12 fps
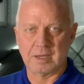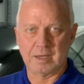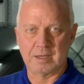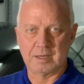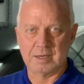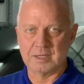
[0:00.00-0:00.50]

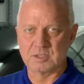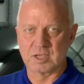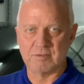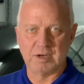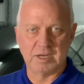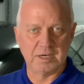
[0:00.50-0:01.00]
it does give
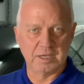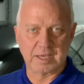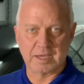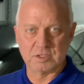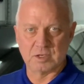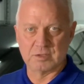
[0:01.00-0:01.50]
you an
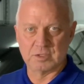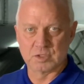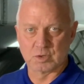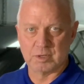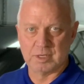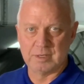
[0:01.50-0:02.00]
indication on the
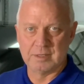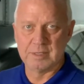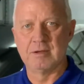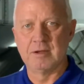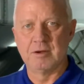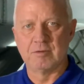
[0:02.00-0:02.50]
screen.
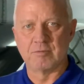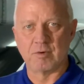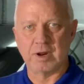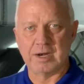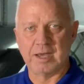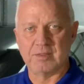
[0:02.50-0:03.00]
For
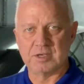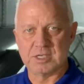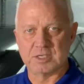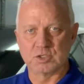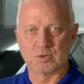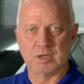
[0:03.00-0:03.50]
right now, the
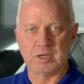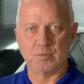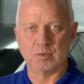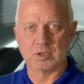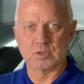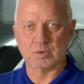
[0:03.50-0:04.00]
touch screen
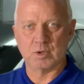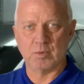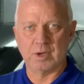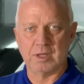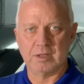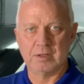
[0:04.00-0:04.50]
works real
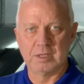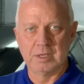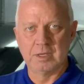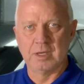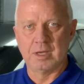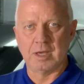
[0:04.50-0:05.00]
well.
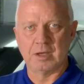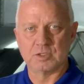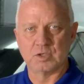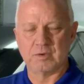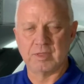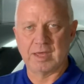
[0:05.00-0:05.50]
I'll show
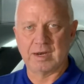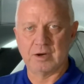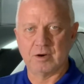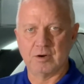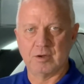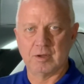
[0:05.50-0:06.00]
you that here
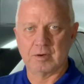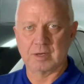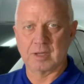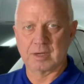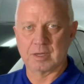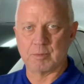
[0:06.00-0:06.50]
in
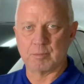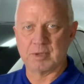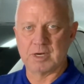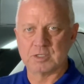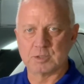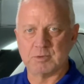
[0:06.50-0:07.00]
a couple of
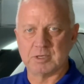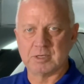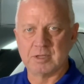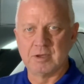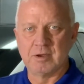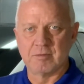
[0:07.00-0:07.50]
minutes, but
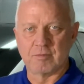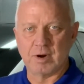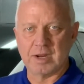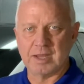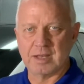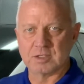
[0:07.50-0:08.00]
for right
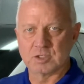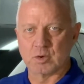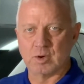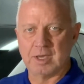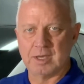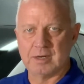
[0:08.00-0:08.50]
now, let's go
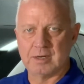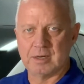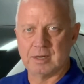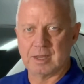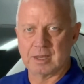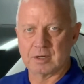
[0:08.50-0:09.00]
ahead
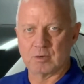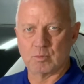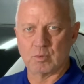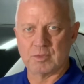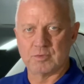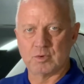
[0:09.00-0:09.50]
and
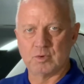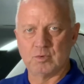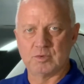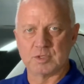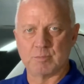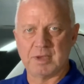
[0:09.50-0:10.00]
run through
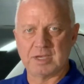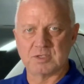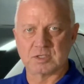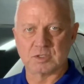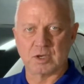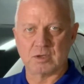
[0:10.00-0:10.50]
some
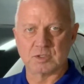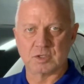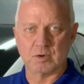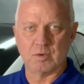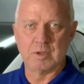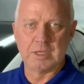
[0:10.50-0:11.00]
basics
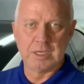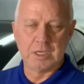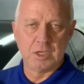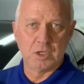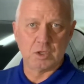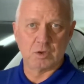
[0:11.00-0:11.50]
also.
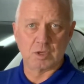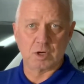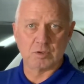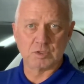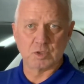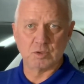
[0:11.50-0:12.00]
You can
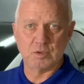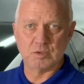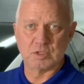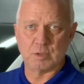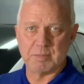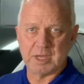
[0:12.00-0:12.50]
also use
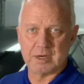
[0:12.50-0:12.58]
the button